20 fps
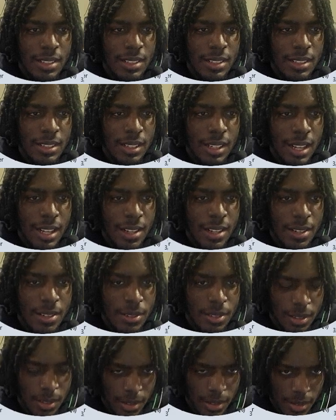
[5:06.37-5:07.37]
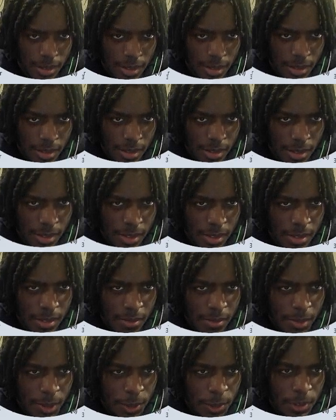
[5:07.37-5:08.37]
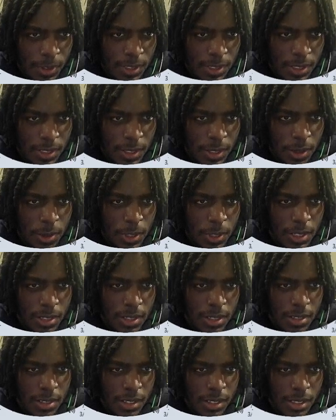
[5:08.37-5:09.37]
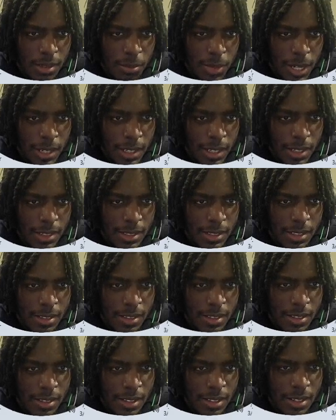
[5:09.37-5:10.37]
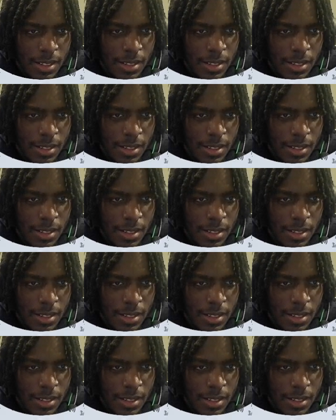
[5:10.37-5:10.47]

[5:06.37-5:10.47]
allows both of these to coexist, like the pack ID and all that.